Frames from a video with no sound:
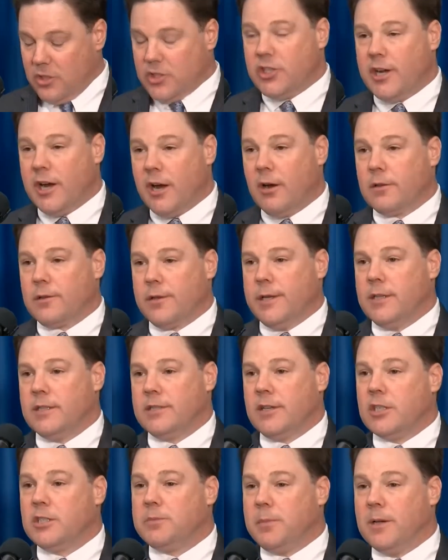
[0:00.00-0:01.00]
generically to
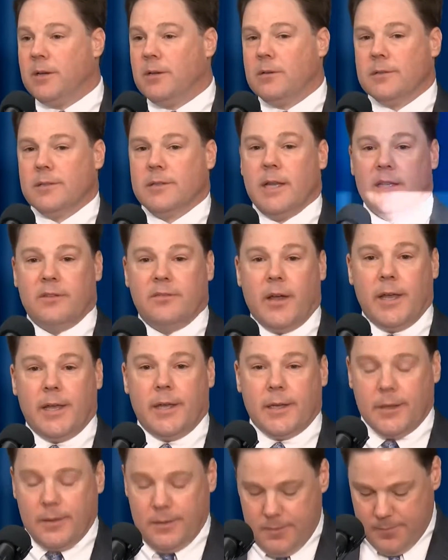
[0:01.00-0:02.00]
such pills as
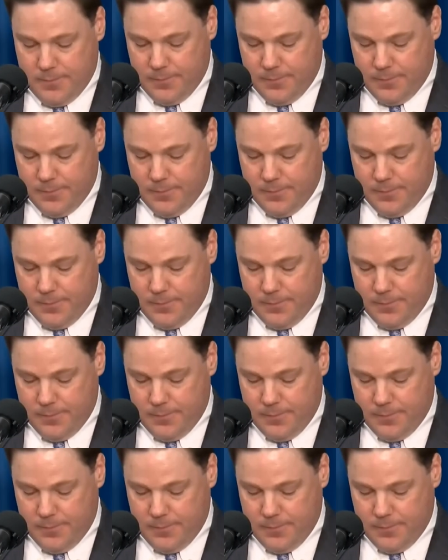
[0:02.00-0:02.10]
Vicodin.